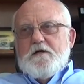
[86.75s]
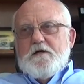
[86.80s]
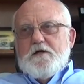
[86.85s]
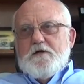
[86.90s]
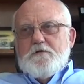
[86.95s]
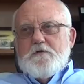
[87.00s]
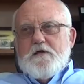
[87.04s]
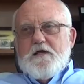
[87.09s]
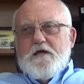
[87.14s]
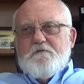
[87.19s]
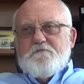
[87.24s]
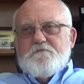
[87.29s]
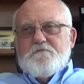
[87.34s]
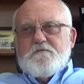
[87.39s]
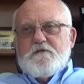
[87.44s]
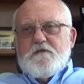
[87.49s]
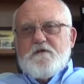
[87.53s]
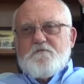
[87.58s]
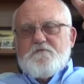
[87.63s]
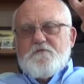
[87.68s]
and you
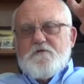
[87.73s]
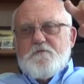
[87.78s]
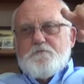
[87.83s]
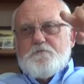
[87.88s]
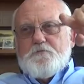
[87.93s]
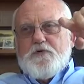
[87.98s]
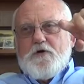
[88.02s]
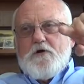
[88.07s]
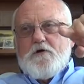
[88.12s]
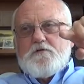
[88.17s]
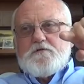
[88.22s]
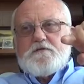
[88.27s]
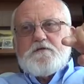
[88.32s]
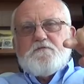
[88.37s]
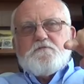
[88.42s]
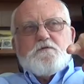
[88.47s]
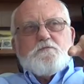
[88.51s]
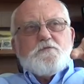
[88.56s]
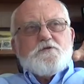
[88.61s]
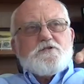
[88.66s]
have different parts
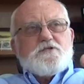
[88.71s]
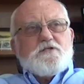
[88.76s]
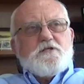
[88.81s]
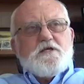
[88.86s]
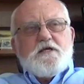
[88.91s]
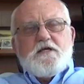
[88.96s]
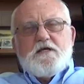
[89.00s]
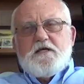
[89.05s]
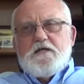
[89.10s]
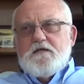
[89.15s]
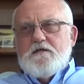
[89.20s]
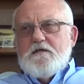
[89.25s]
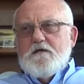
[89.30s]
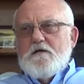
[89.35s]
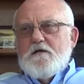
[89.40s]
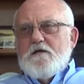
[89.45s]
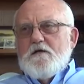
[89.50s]
of the machine